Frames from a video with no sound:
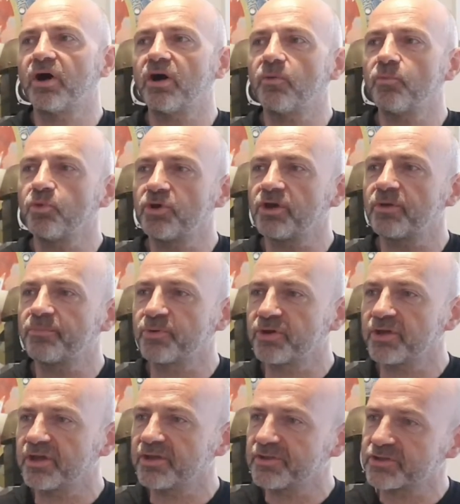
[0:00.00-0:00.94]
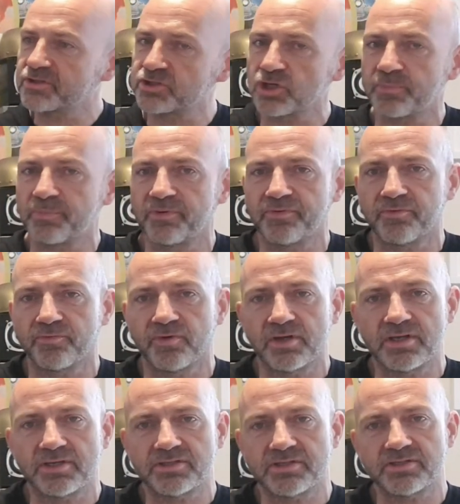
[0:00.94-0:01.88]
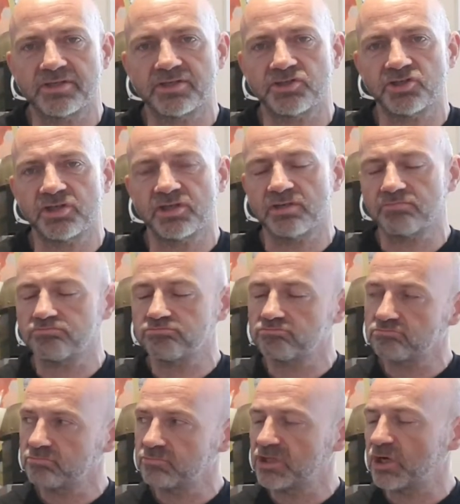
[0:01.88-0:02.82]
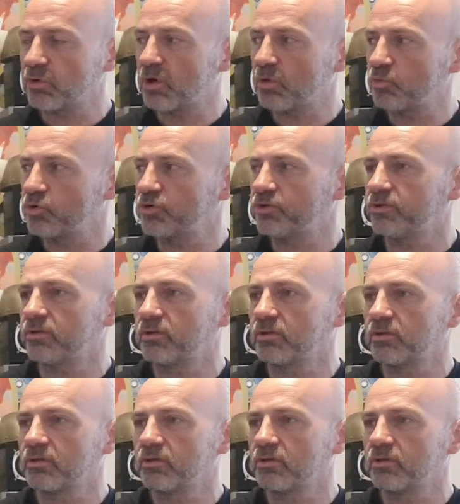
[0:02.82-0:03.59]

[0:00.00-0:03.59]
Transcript: Would I put it at the top of the releases this year? No, I wouldn't.